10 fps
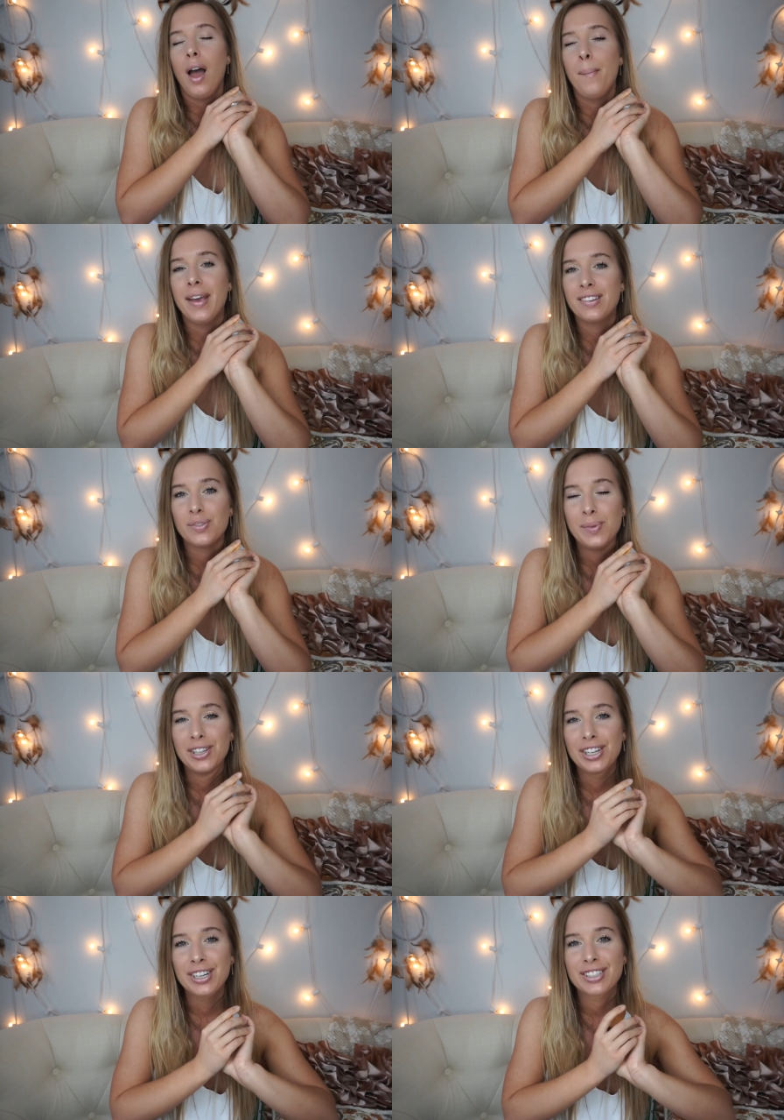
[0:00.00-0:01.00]
Makes
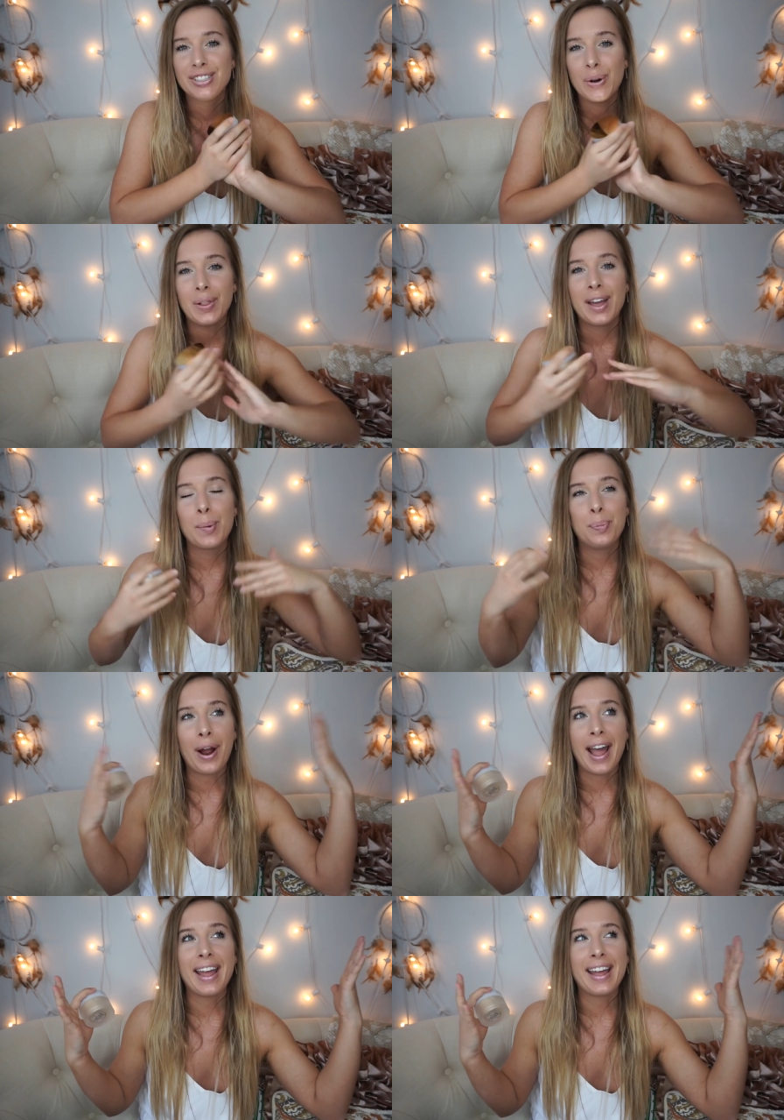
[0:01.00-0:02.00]
me look so like
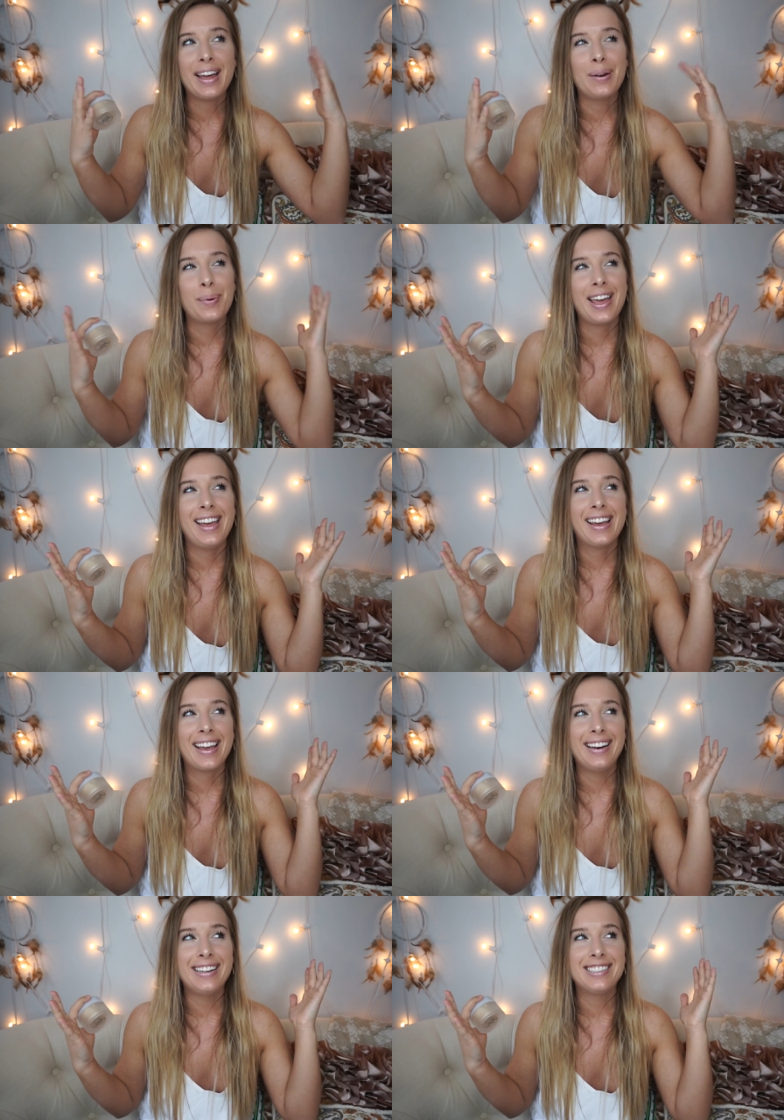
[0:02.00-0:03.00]
bright and
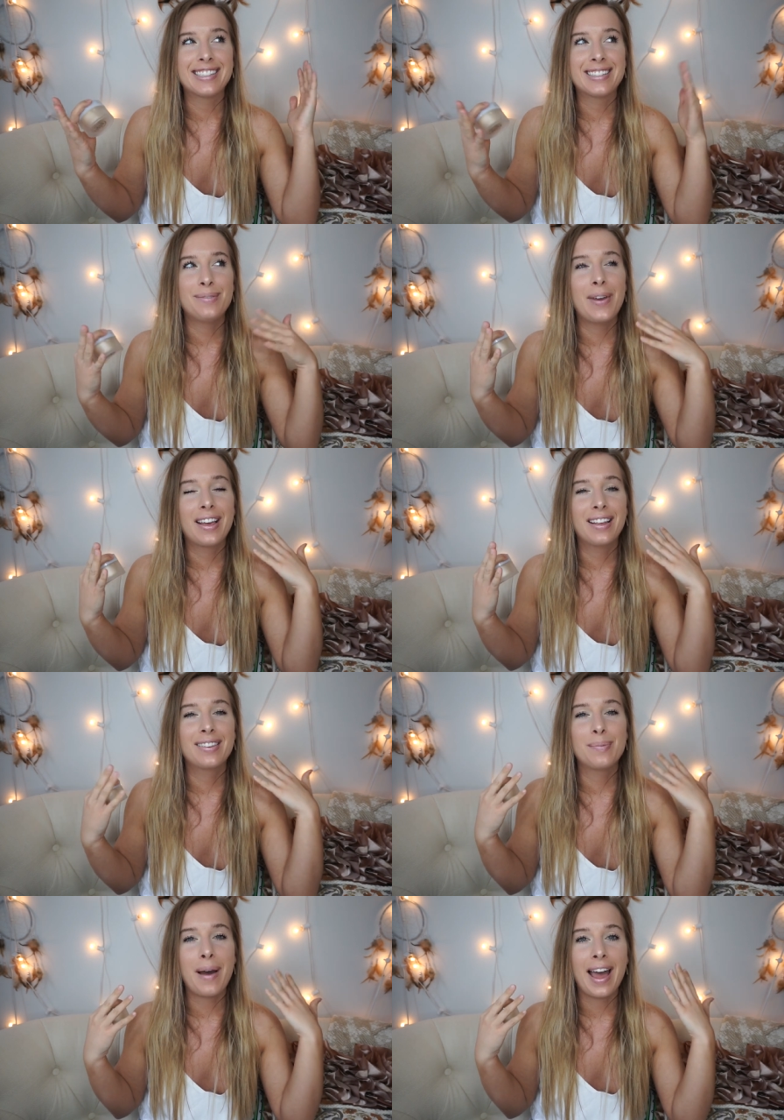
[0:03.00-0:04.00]
awake and it just
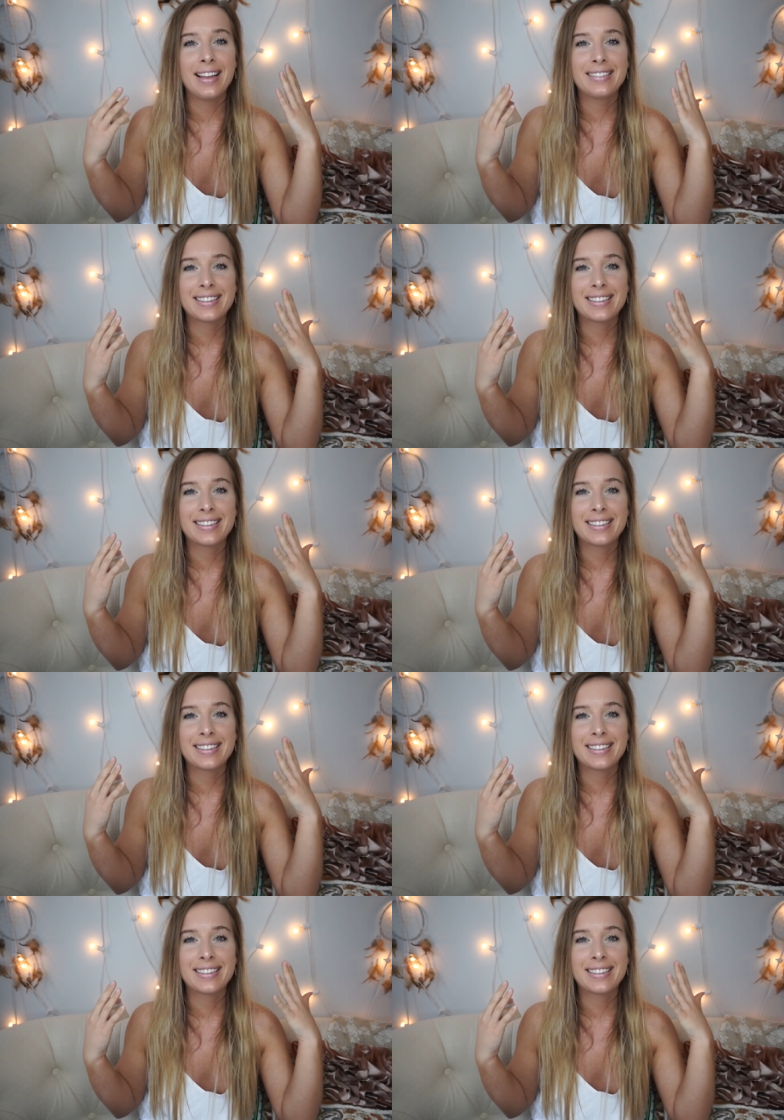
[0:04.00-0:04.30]
makes my